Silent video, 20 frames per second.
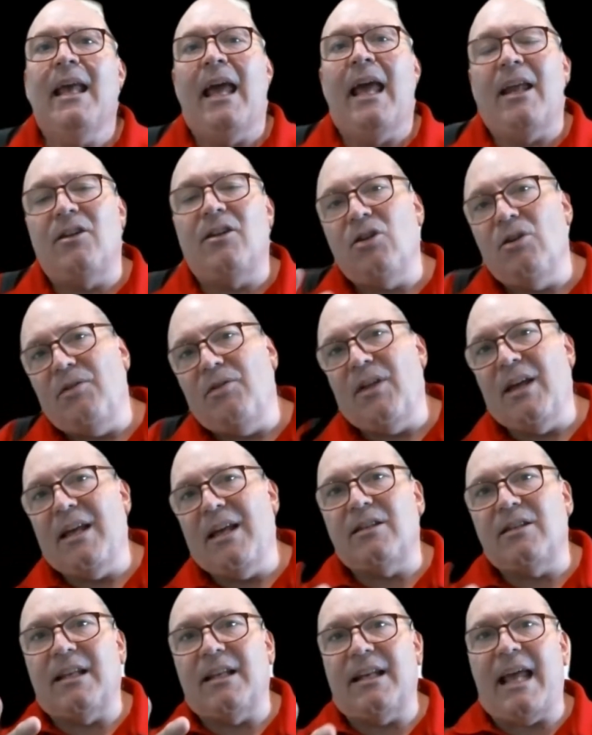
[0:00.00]
And 2
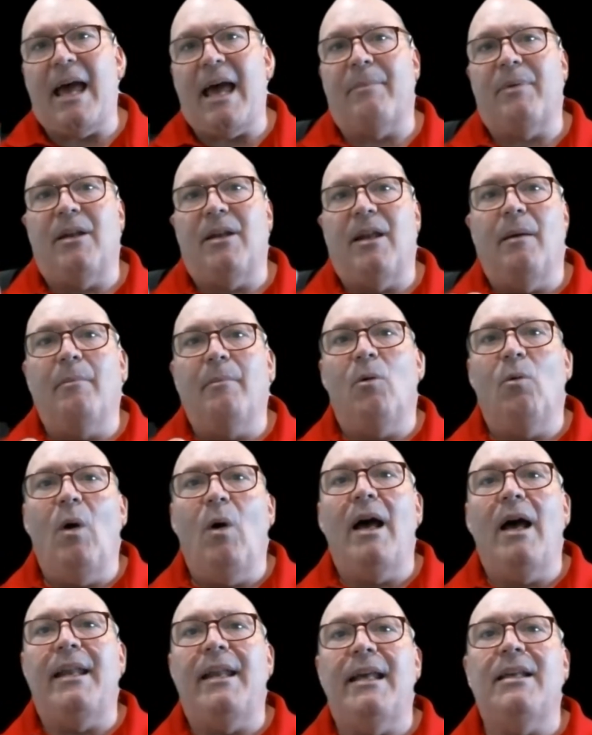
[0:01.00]
things can happen. Number
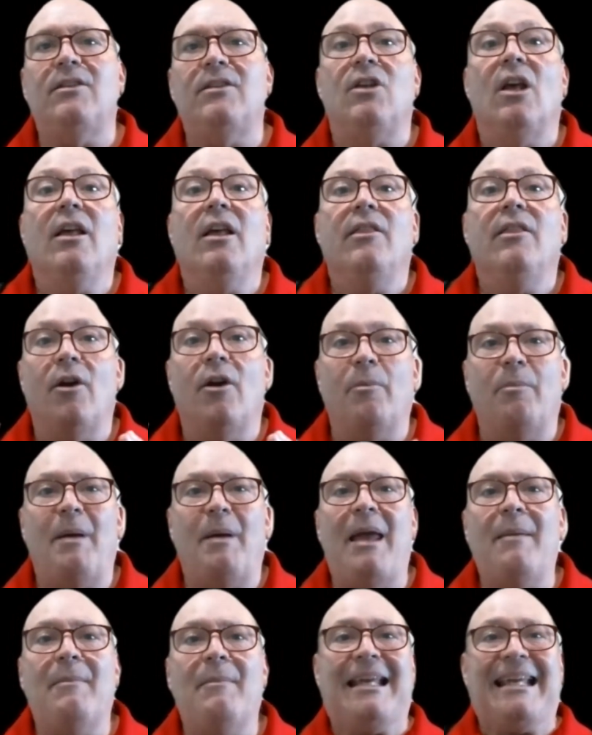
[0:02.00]
1 is their
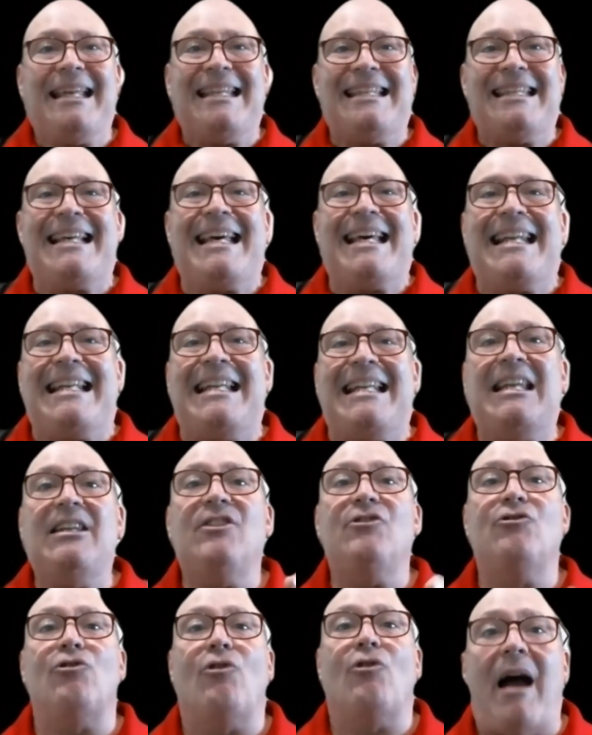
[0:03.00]
payment can suddenly
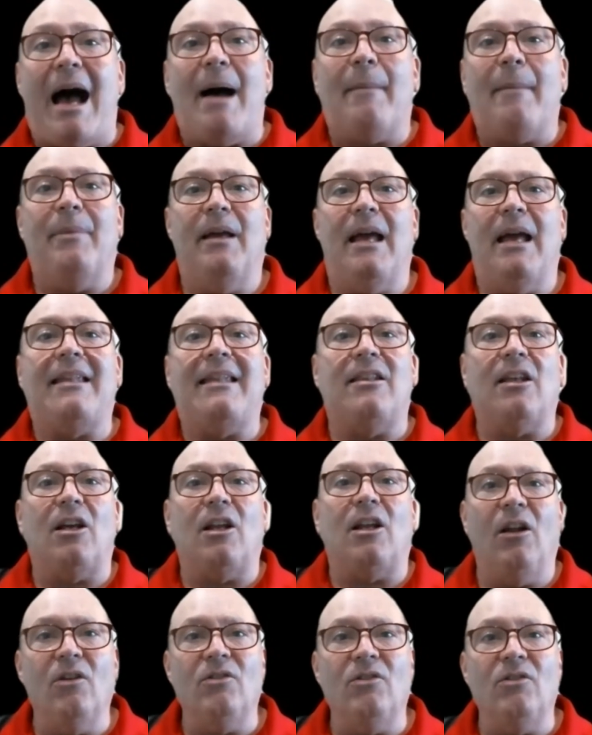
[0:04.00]
drop at the
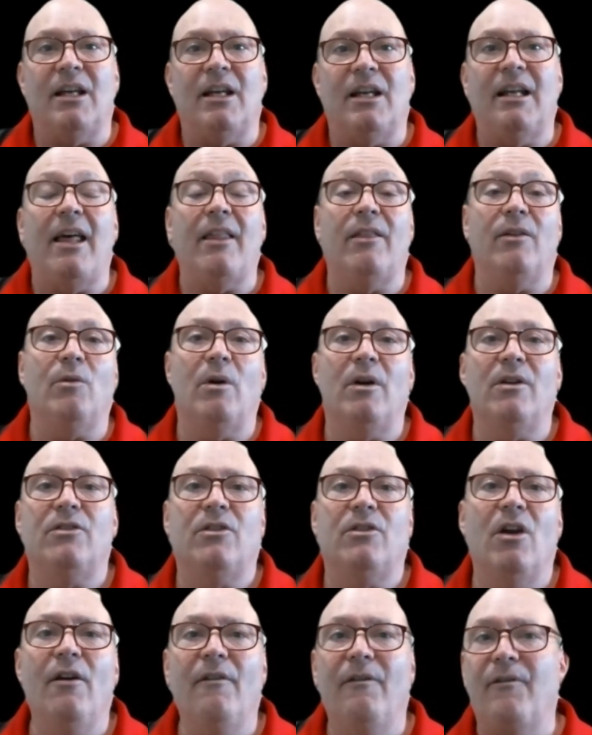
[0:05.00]
closing. In other words,
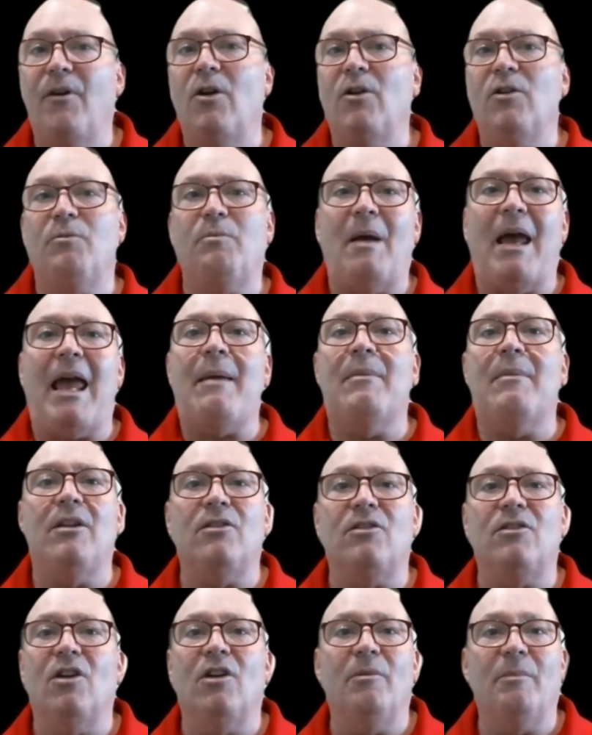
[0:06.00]
their first payment
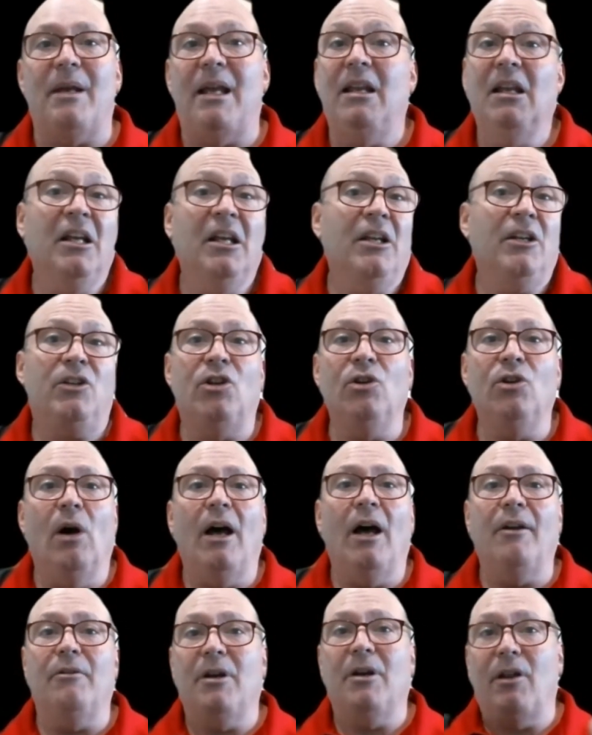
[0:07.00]
is going to be
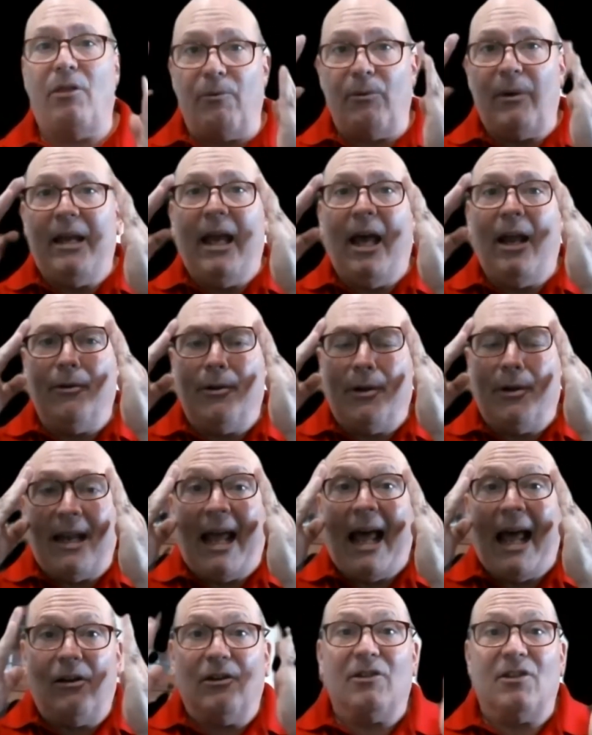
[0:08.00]
$200,
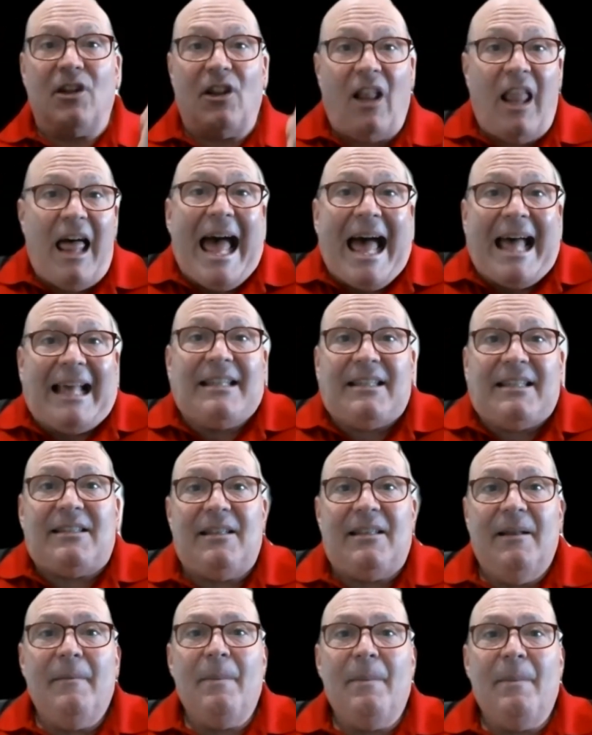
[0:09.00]
$300
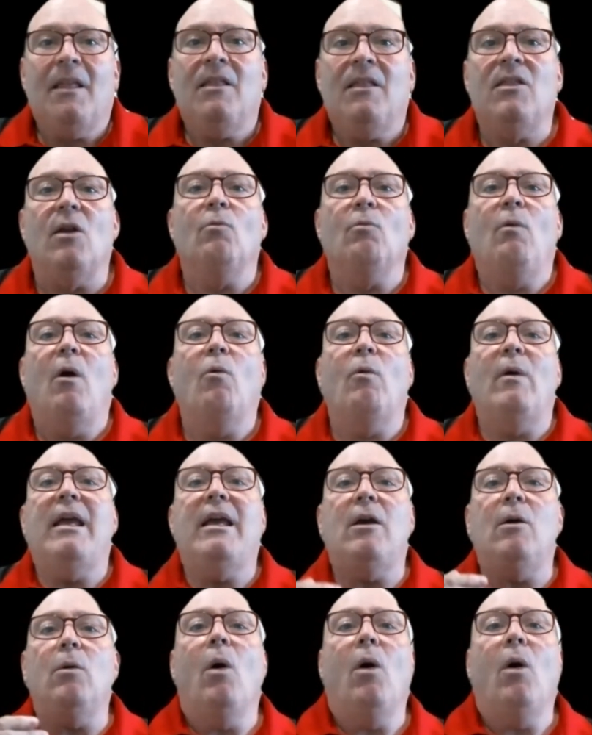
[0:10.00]
less than what we
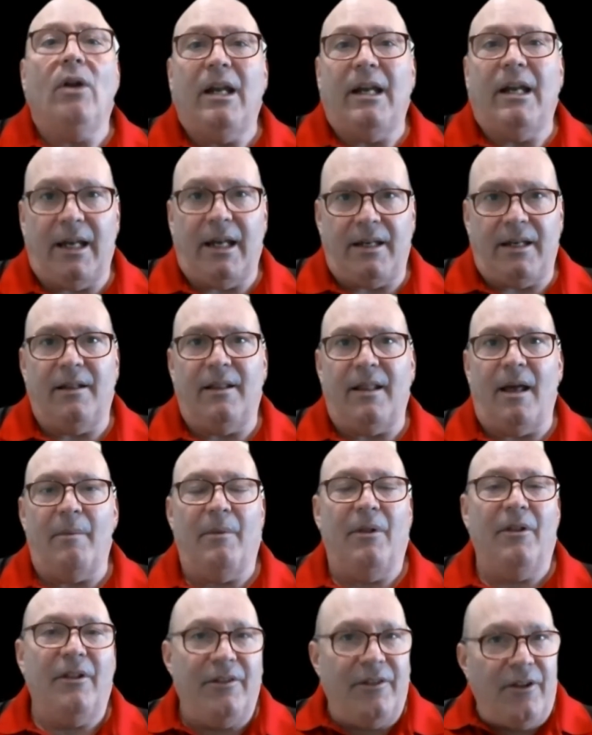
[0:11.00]
quoted it to
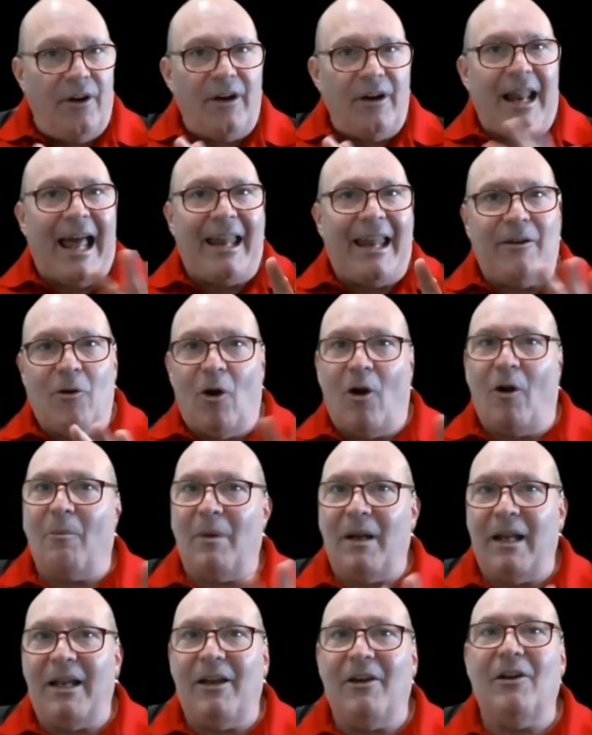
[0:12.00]
them. They're not
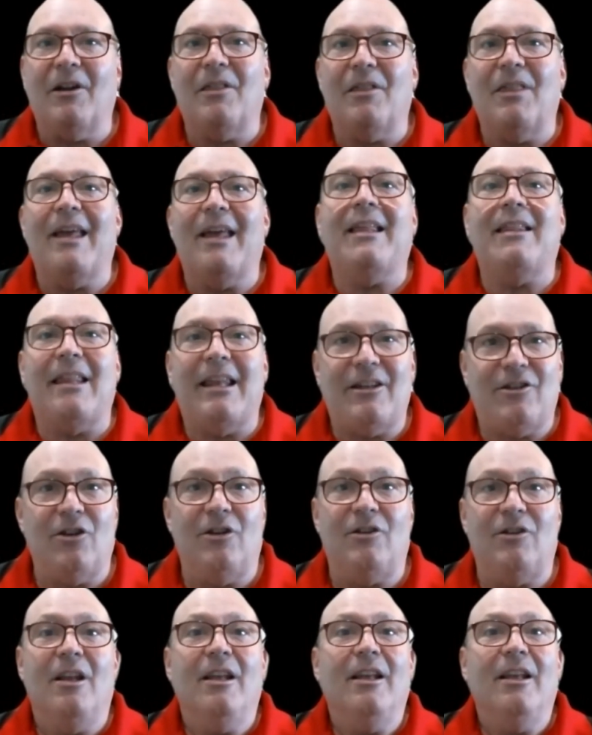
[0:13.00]
normally going to think they
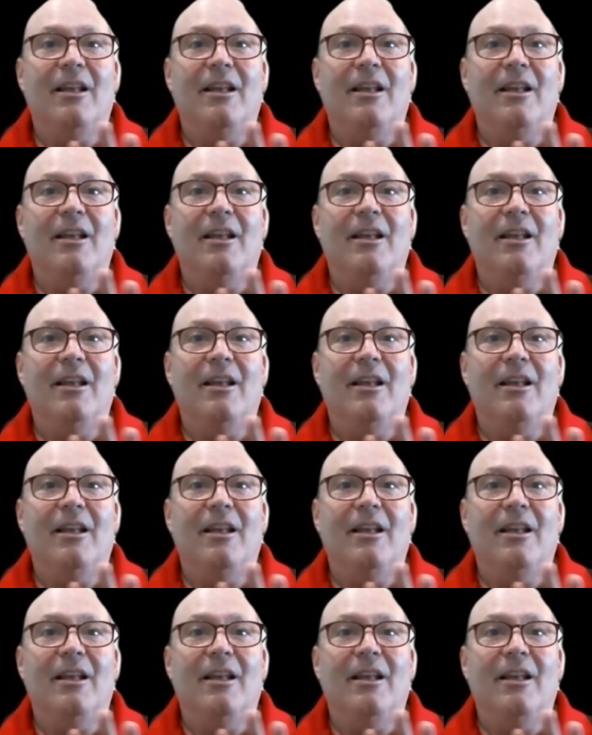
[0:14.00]
should